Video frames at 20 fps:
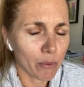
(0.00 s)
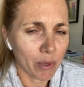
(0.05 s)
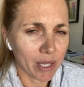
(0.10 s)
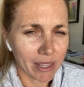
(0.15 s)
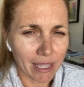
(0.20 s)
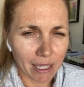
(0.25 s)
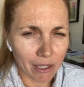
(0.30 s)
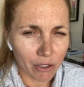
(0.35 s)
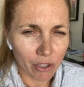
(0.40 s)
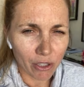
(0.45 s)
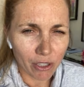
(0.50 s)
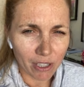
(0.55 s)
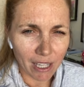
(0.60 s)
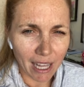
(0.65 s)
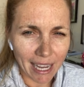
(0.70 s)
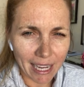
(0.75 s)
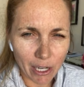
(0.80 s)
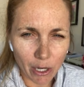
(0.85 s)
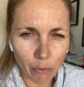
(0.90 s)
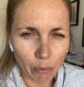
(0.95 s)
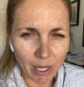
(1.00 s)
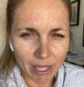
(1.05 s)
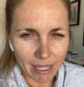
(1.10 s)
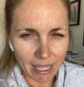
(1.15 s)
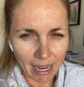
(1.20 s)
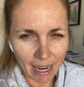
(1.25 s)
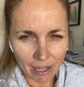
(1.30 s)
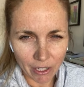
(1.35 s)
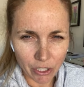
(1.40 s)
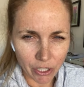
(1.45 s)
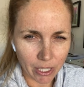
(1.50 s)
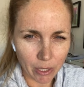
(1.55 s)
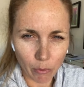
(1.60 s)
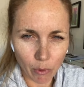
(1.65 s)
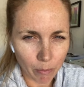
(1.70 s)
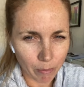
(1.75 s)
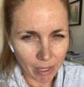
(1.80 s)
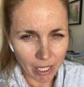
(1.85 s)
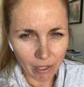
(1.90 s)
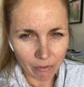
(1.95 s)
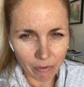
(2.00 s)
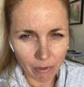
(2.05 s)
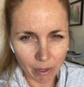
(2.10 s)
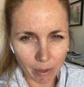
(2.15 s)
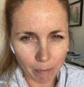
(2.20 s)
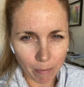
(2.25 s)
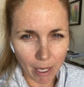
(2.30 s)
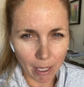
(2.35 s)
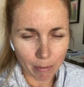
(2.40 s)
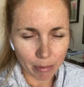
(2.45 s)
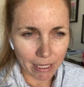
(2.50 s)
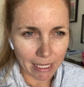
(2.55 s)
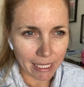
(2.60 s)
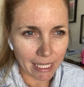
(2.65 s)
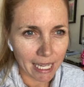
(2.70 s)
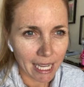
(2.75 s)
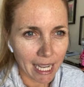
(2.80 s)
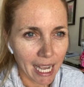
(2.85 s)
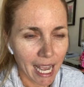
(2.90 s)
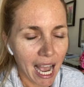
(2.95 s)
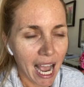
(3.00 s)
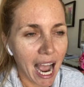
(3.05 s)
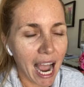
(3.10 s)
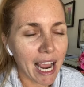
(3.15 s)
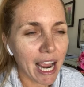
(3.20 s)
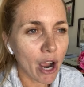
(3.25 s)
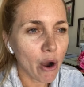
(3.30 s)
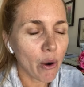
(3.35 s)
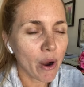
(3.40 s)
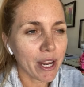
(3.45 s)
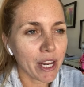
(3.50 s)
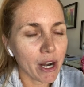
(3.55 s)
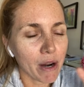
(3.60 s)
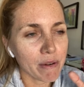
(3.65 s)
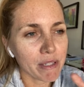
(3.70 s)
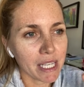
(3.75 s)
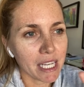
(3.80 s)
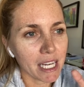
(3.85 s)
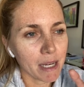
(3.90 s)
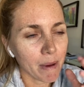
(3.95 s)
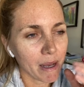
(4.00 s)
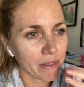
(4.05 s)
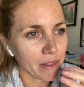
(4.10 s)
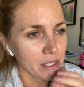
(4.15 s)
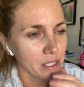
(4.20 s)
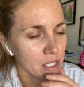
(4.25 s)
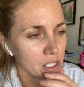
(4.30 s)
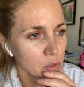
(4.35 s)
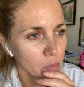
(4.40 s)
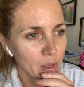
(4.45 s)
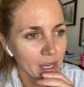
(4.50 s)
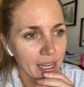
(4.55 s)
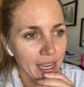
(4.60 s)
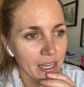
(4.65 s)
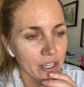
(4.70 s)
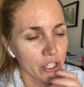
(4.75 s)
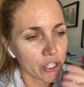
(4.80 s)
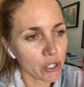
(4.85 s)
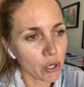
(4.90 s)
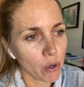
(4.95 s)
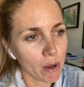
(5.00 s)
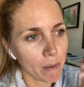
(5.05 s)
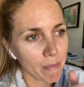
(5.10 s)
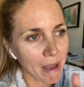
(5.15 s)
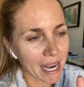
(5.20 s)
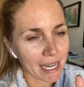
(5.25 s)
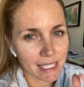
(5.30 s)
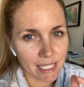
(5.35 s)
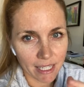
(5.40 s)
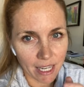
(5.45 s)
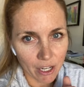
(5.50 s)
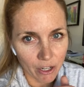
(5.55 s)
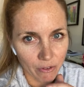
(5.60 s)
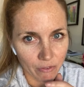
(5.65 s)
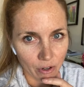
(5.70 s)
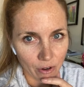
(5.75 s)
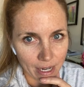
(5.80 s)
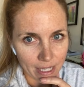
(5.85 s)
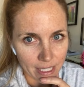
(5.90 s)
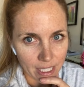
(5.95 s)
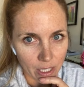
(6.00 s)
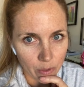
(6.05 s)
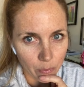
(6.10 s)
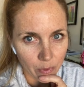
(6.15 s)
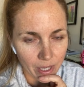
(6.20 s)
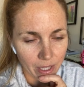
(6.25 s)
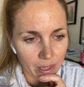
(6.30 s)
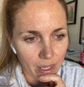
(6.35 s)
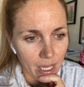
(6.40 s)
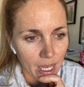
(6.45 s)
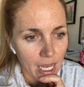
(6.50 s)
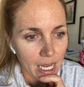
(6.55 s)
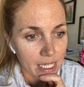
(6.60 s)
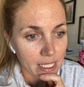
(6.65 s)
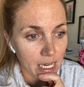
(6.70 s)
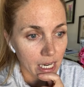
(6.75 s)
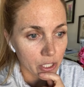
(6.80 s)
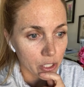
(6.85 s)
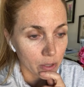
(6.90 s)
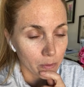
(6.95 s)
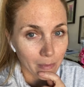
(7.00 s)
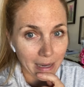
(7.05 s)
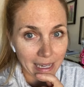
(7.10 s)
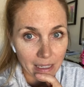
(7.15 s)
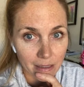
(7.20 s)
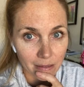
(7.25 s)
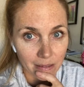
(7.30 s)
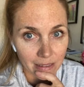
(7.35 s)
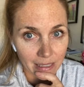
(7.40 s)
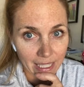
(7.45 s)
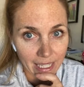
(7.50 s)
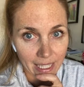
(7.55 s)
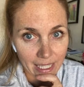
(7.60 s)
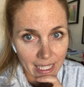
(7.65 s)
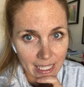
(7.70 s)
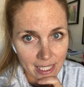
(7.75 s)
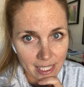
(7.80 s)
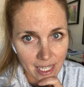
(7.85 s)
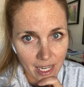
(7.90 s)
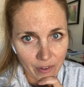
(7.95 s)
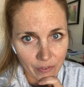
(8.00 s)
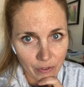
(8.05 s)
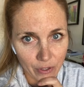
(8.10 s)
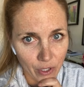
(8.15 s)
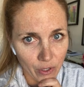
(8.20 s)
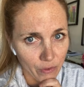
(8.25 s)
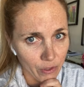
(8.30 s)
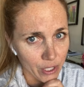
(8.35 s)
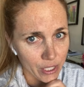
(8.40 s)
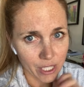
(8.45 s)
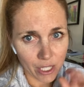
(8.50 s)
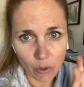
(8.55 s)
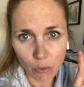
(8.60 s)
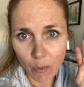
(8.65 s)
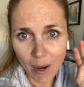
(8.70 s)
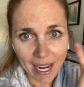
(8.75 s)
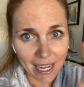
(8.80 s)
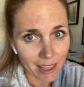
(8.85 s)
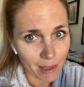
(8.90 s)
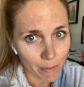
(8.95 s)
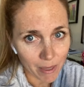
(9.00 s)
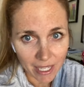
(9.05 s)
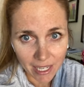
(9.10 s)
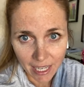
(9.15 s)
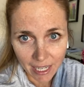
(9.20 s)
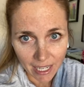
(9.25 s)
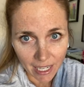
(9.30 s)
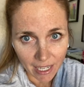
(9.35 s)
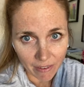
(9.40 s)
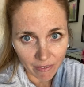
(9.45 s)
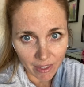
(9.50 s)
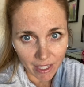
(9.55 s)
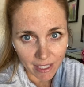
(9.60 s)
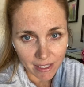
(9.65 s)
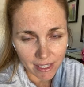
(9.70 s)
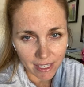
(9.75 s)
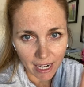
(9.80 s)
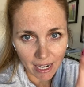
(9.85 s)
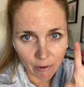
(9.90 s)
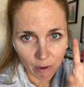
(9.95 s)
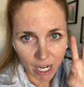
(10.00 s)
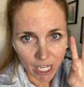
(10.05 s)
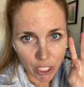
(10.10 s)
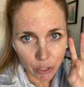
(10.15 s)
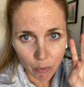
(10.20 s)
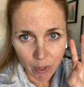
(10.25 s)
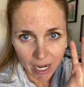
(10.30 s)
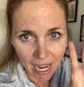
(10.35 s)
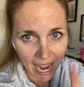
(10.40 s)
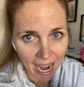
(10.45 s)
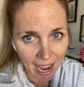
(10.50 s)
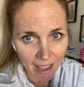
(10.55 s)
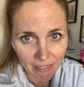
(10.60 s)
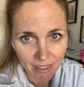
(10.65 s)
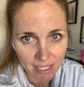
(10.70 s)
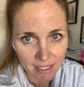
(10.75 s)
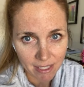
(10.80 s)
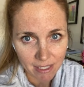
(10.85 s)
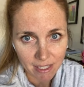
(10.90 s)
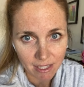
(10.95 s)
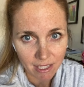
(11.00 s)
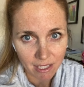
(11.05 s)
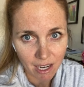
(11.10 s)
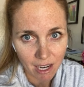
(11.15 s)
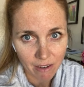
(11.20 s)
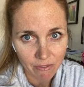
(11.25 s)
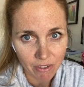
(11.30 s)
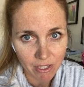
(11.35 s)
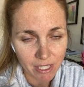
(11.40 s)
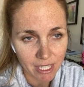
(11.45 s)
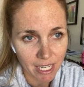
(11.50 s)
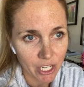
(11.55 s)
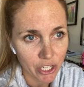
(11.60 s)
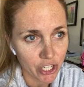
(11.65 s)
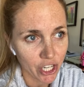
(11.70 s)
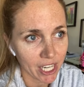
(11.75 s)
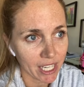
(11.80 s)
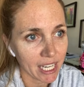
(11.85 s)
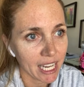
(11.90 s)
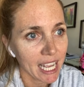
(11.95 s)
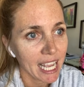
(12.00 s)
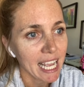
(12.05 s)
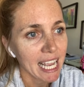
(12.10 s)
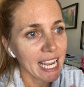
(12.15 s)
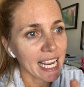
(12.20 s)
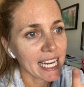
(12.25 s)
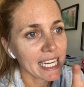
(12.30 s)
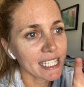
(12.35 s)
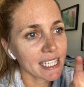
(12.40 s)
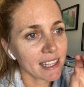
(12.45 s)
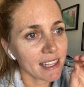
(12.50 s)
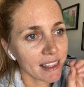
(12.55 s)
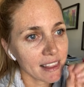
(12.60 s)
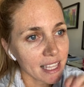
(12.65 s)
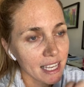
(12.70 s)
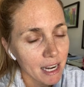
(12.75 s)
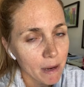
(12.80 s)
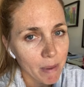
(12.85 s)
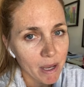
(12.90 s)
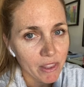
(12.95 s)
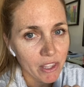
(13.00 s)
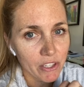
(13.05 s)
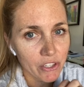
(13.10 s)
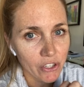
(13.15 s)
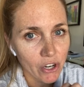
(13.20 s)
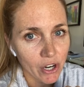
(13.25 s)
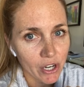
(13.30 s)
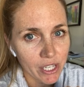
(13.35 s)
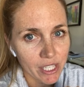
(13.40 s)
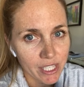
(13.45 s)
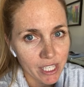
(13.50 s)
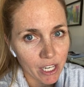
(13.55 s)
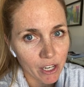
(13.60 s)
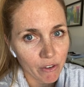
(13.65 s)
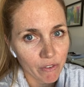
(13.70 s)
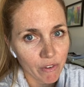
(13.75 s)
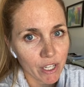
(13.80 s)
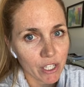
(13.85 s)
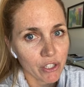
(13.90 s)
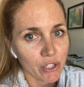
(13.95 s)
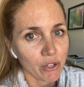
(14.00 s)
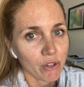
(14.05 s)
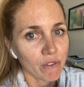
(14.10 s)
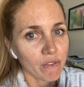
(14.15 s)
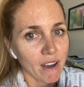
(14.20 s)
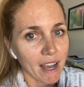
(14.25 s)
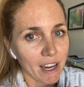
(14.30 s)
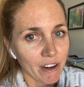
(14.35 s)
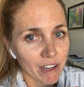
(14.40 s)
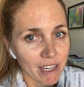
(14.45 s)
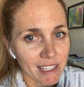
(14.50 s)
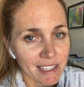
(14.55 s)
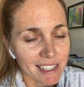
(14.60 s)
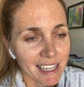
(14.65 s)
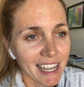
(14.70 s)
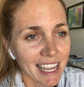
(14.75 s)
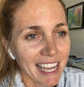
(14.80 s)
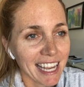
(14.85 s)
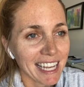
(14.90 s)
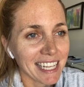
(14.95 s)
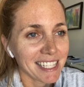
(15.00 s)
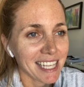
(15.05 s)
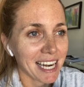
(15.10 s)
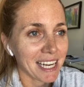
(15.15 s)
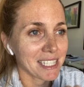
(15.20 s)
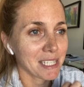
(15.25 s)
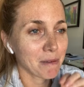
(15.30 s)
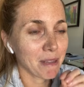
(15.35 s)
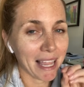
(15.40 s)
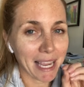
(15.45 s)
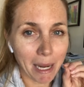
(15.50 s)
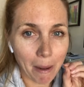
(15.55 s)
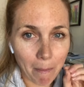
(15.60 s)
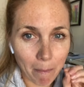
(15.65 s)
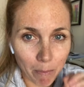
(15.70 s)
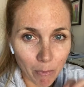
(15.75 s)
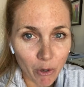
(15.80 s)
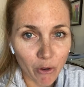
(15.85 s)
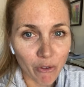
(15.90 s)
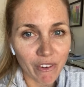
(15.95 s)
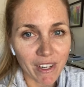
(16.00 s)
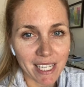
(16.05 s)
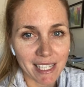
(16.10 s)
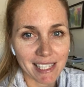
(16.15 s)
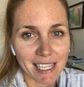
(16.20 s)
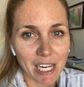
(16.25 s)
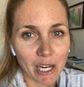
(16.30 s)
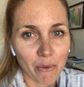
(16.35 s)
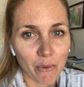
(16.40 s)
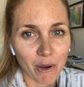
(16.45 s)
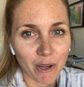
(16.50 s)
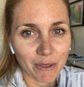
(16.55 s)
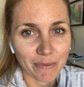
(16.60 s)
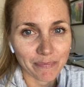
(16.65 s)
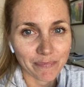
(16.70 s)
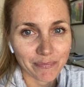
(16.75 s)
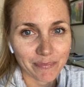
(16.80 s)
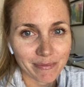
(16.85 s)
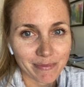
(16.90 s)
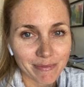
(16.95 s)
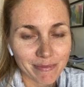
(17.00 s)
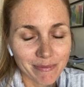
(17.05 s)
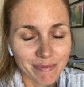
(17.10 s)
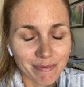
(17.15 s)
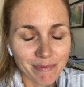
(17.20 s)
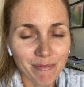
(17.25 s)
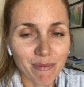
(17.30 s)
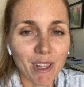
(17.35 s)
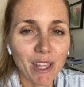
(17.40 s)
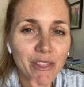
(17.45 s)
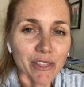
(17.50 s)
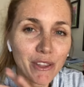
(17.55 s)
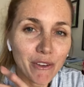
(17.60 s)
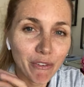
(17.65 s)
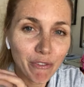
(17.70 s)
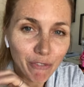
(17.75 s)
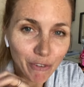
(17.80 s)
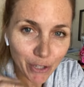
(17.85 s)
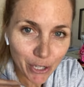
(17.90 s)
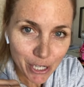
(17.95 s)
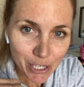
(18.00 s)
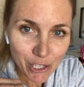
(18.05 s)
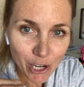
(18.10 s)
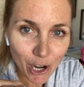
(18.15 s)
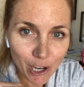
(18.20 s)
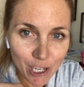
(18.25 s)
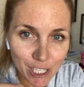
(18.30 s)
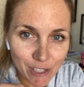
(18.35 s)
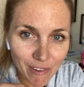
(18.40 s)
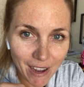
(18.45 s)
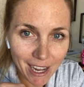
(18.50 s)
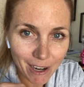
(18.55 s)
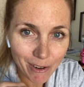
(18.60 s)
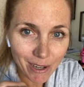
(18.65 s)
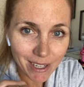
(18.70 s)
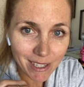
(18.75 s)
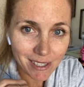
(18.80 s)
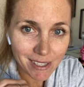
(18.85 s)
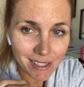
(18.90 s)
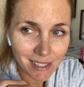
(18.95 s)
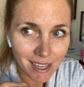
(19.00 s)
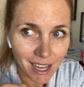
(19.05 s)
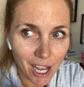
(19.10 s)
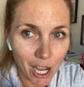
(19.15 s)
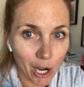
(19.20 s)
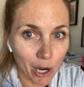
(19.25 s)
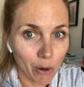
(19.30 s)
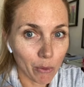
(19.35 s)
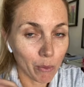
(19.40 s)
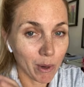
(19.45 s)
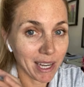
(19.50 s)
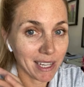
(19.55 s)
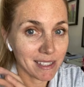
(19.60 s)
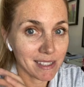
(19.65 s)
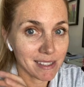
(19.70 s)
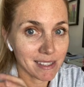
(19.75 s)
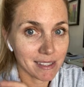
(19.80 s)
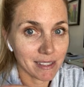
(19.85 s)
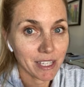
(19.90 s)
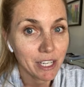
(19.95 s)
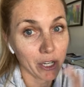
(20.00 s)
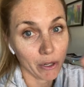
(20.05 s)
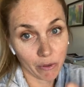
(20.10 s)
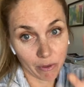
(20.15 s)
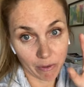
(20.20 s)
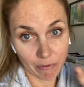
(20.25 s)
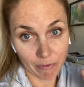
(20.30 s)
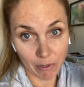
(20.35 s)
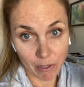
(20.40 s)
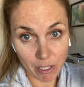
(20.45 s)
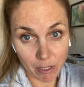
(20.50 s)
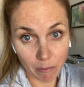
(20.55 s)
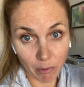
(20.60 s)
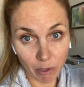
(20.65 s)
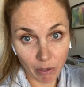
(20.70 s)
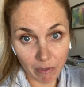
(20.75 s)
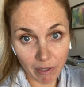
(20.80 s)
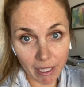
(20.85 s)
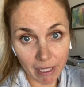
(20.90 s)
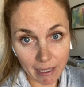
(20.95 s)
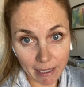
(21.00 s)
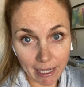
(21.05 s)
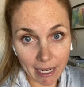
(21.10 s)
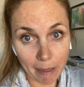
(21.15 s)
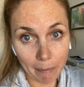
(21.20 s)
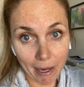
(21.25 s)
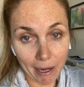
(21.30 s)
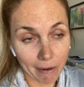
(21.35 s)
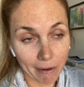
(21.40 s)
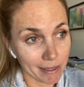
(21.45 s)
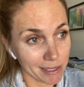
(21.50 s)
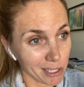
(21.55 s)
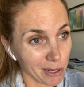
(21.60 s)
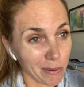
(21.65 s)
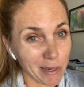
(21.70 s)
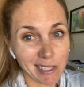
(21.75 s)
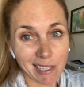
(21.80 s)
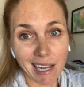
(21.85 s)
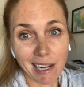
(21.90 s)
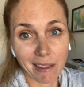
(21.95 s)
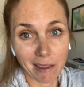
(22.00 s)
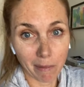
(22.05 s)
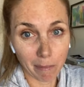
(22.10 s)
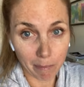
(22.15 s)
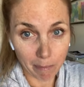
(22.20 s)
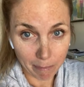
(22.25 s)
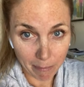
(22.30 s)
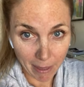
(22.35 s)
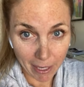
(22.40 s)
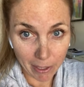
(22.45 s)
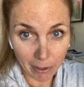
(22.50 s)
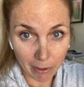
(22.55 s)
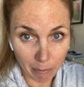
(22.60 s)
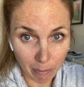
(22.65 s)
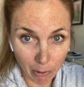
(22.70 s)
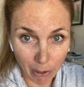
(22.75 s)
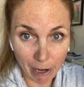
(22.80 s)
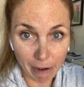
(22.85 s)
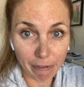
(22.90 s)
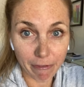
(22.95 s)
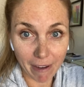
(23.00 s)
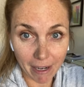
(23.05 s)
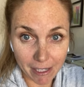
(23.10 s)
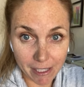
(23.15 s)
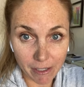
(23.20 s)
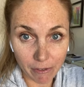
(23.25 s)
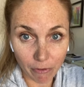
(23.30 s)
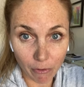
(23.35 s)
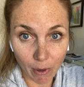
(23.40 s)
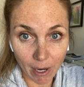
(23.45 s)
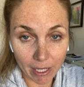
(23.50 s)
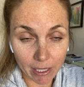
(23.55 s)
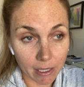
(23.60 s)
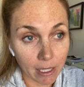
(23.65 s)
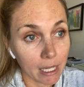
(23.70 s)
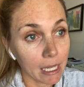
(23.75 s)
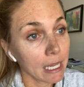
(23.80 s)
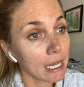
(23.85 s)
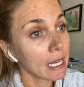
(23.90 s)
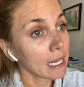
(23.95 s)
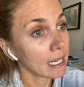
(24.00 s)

what they look like or what they actually will mean for the public. I was thinking about this weekend, just going back to an interview I did with Dr. Michael Lin at Stanford University way at the beginning of this. And I just want to add this into the conversation. He said, the thing about the SARS-CoV-2 virus is that it's like a movie sequel. The first SARS virus was, you know, the first movie that came out is always kind of the better, more effective one.